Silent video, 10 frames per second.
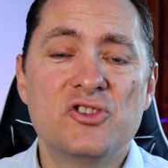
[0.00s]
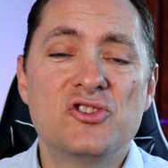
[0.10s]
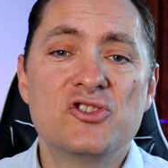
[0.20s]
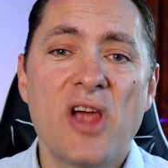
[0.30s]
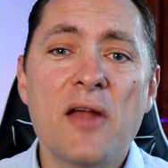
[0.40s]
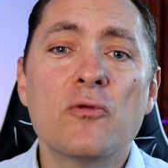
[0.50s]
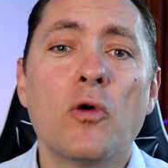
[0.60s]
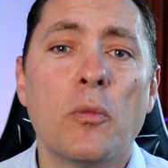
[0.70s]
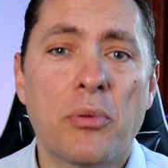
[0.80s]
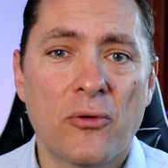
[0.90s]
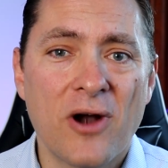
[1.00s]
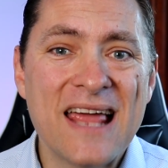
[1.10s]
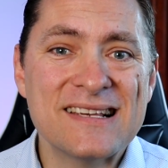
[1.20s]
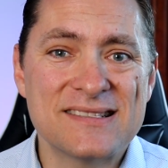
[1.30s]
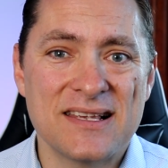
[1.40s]
general
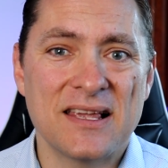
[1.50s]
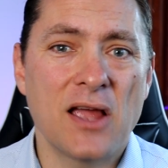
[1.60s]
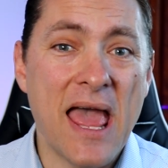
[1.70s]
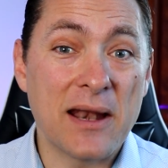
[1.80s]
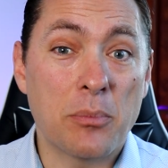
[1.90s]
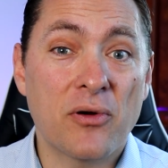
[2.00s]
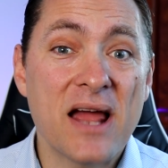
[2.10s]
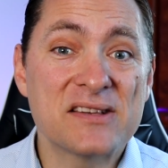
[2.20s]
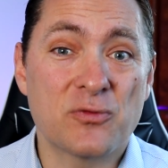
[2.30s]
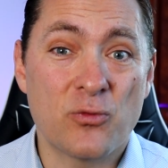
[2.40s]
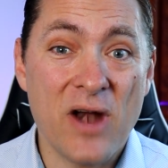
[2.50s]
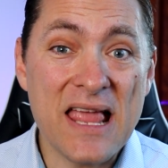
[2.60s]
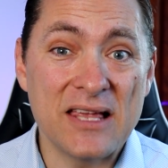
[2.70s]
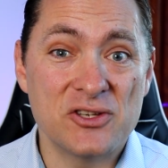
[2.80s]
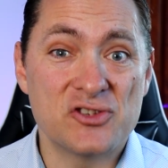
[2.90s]
pricing and a price
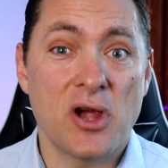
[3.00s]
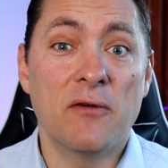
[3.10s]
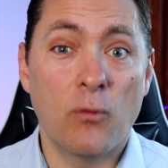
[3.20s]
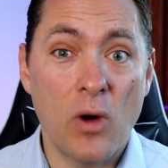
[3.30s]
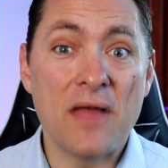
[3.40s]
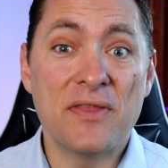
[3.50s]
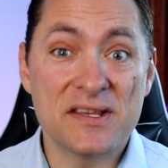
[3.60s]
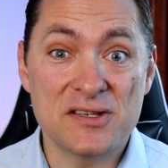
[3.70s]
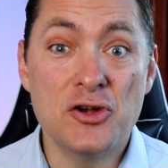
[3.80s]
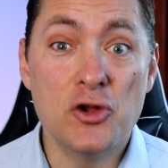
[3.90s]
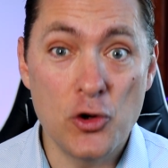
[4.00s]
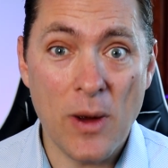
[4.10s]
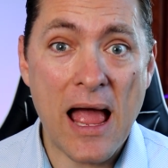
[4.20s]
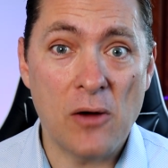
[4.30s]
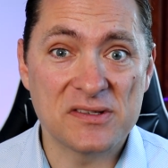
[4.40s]
range of what this new
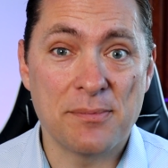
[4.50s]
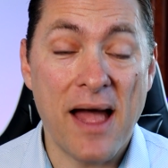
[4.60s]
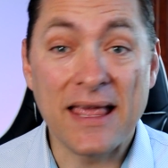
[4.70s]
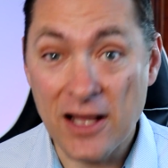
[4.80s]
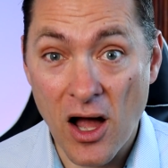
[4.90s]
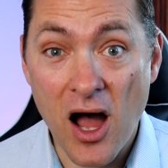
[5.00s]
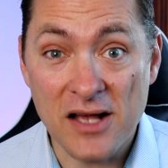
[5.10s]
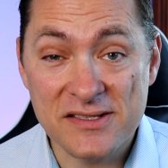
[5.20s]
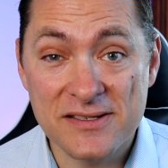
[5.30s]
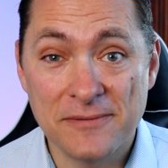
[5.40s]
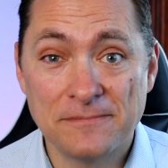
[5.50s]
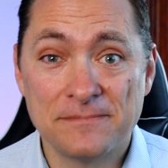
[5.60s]
house might cost.